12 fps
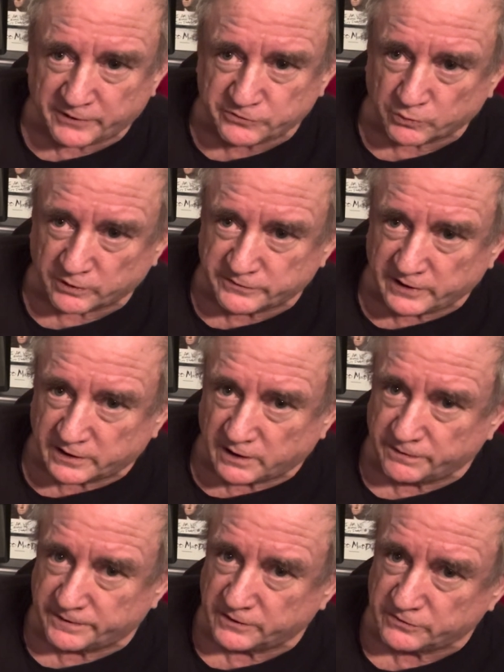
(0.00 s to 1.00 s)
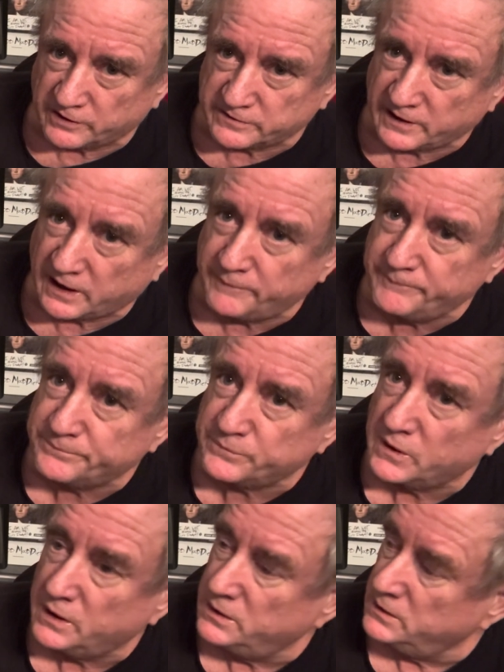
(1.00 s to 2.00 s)
sort of take on things like that.
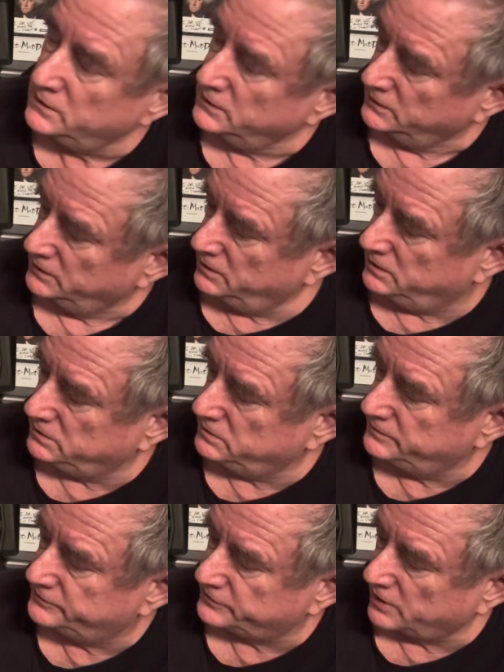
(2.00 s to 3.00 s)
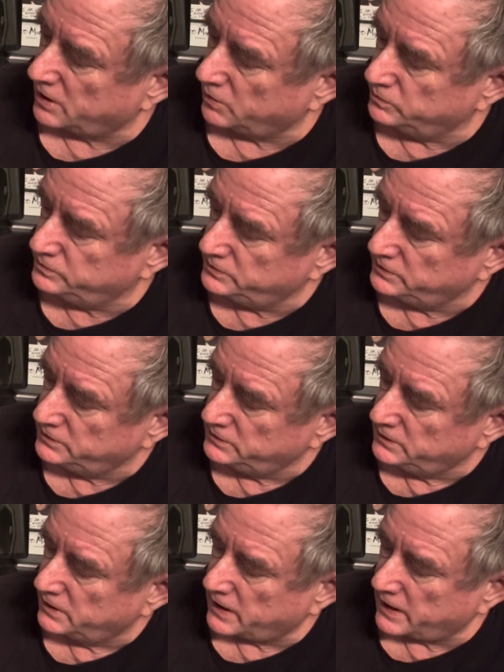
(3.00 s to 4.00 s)
So,
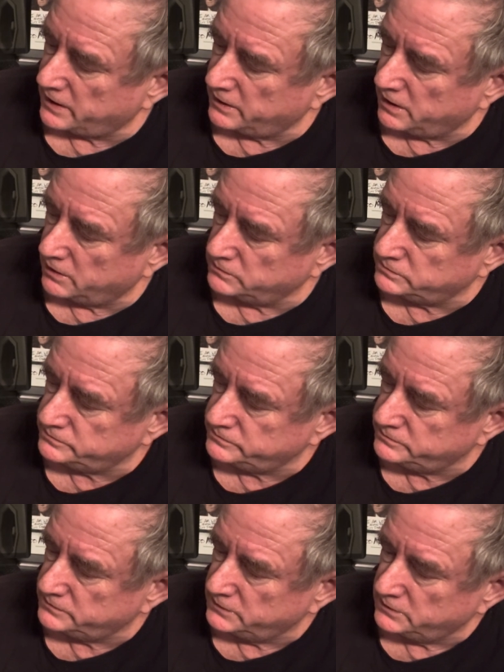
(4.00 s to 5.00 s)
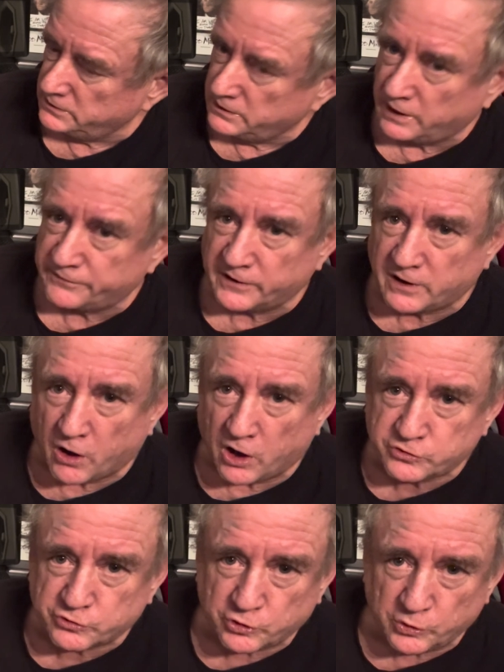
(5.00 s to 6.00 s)
I don't know. I think
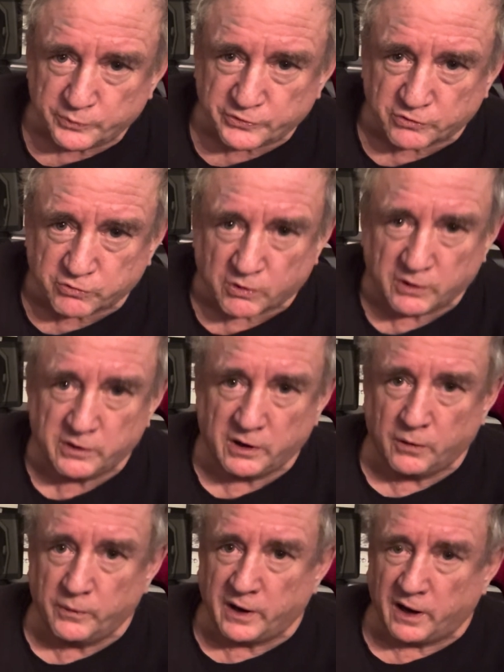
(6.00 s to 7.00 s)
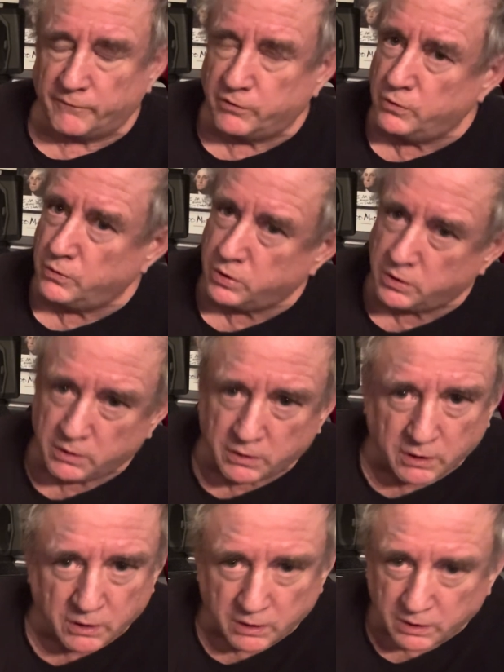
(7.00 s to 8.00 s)
all troops, you know, we have,
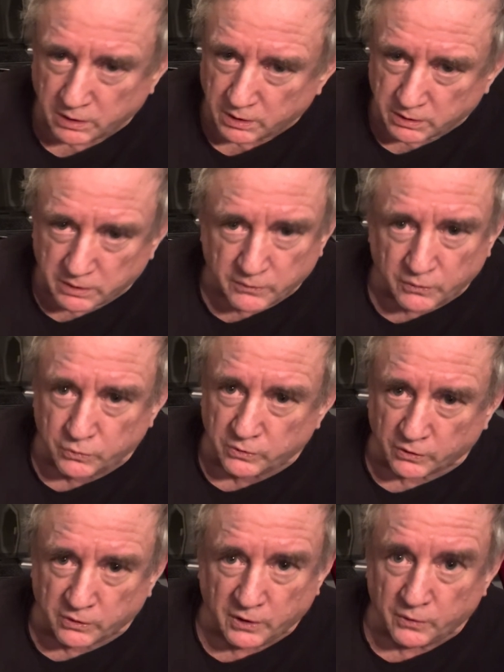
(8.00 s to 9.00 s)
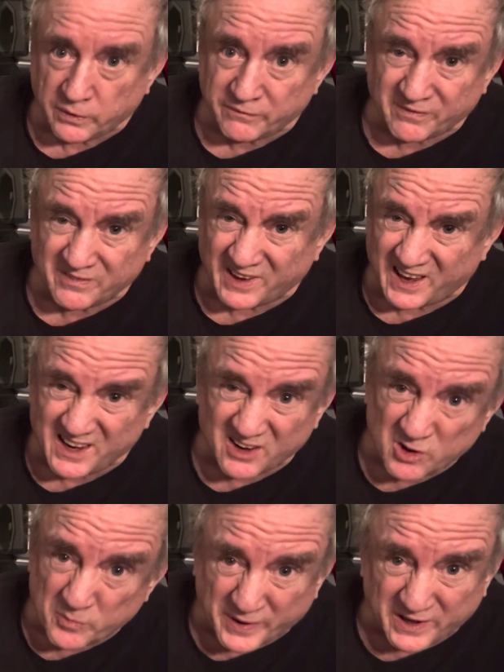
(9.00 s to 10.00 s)
who knows, we have
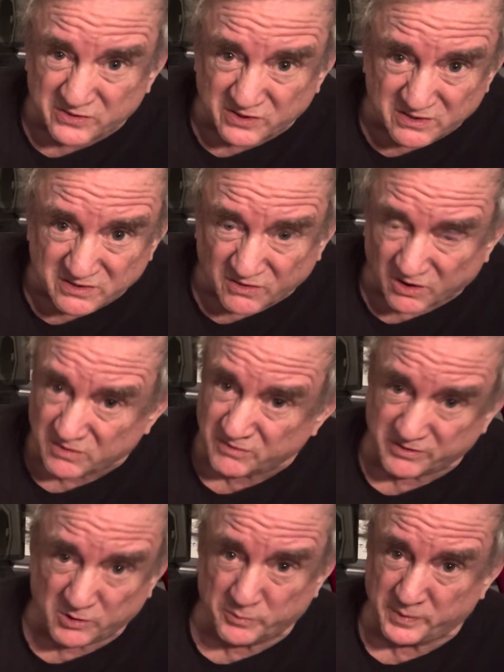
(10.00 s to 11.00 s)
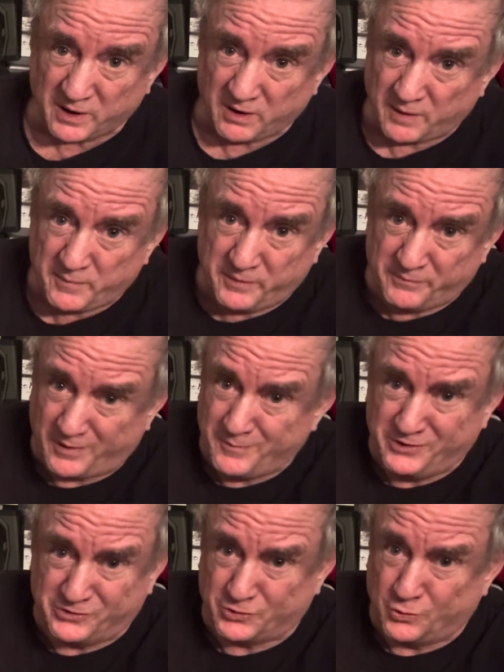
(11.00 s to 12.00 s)
800 bases all in the Philippines. How
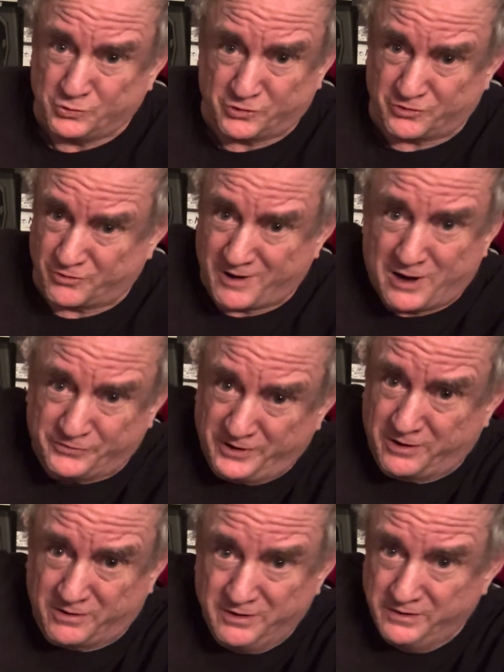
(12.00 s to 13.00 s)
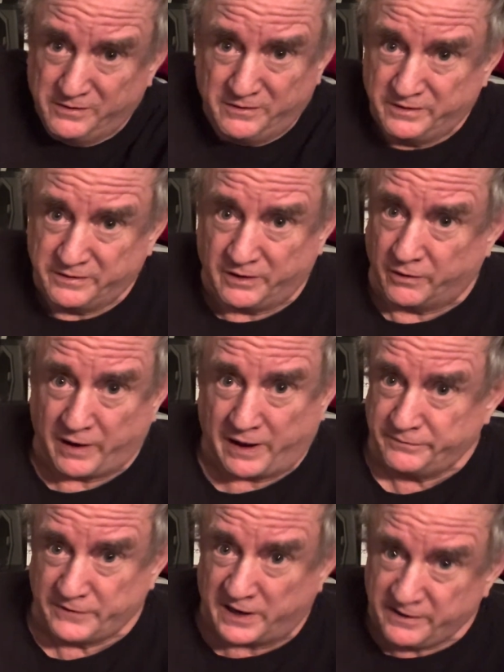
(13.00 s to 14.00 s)
many soldiers are out there, you know,
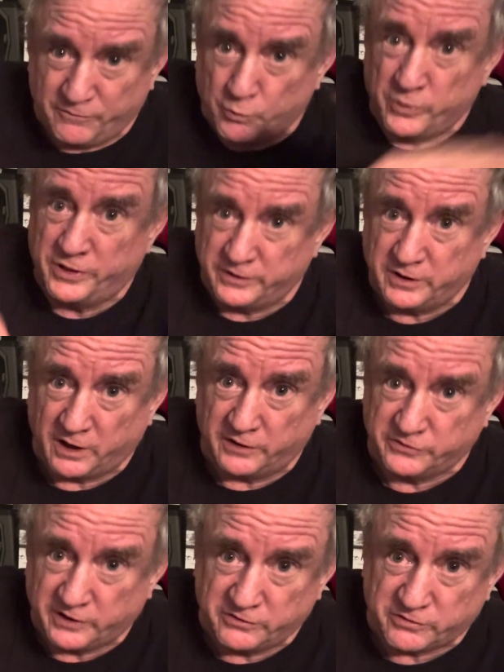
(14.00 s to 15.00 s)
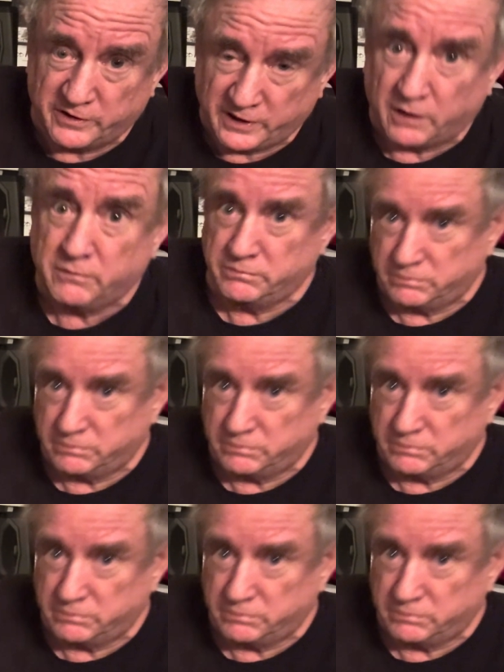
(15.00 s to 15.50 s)
not even within the United States right now?